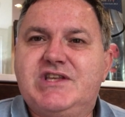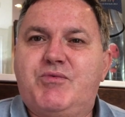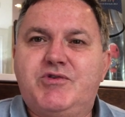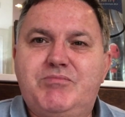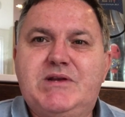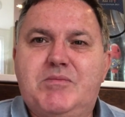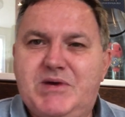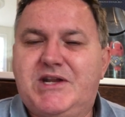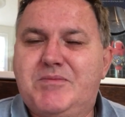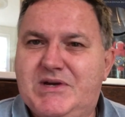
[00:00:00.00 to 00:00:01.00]
that would have been a
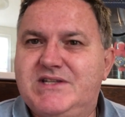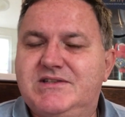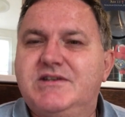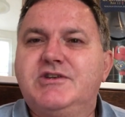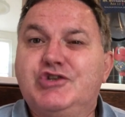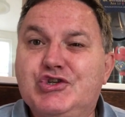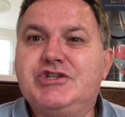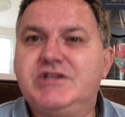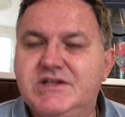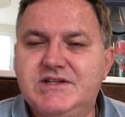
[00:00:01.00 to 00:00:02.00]
better, best,
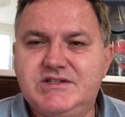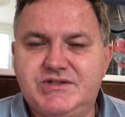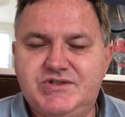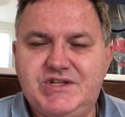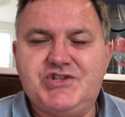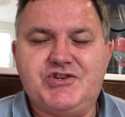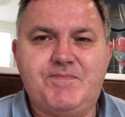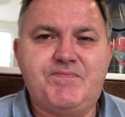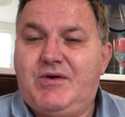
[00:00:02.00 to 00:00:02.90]
good decision.